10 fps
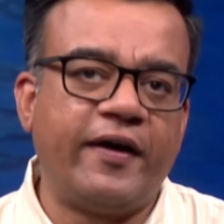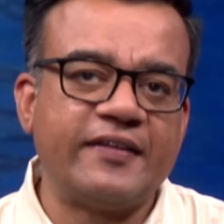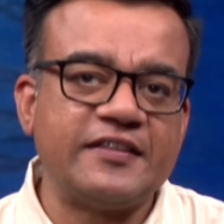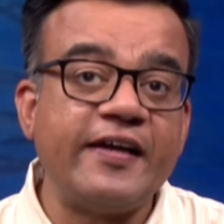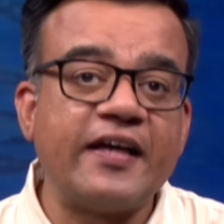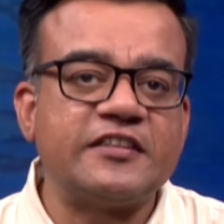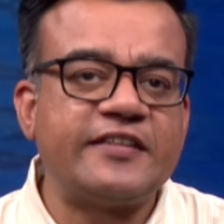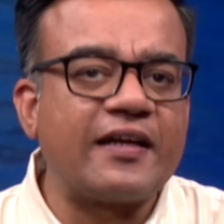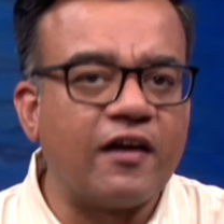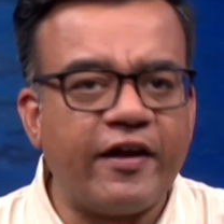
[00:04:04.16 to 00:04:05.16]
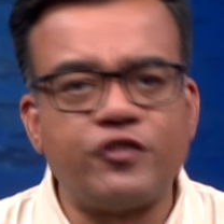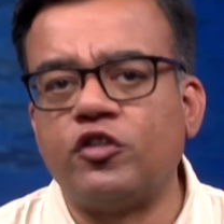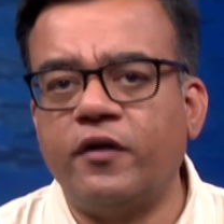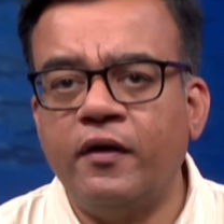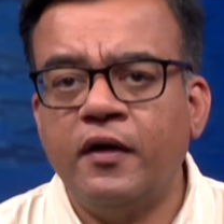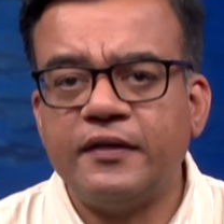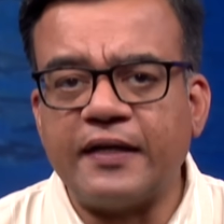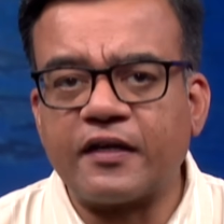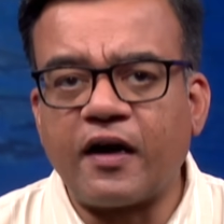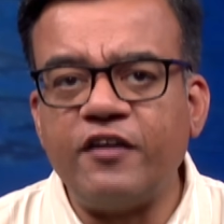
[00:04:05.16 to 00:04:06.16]
It is India's declaration
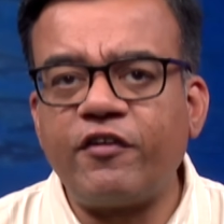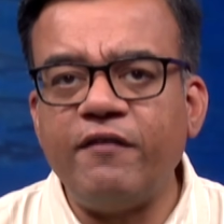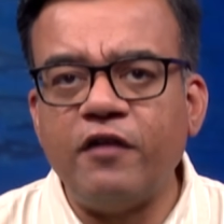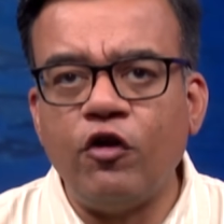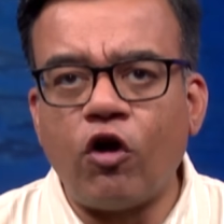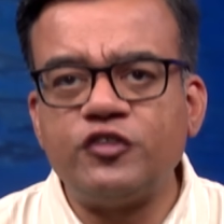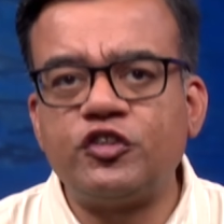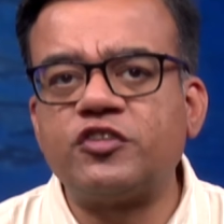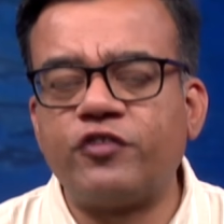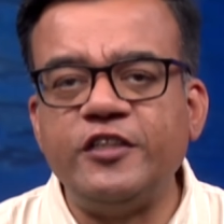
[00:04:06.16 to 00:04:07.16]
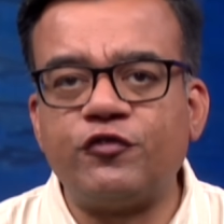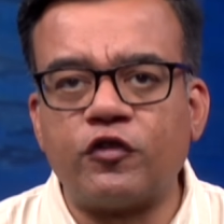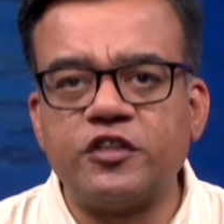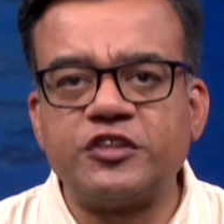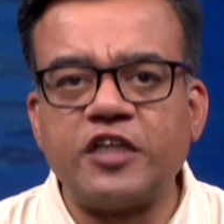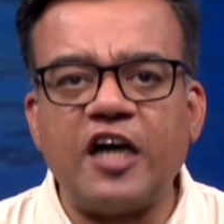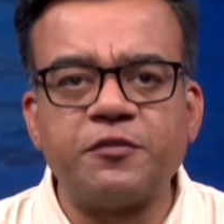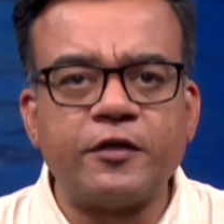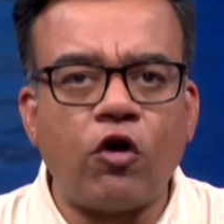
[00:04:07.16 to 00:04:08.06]
that the country will not just reach for the stars but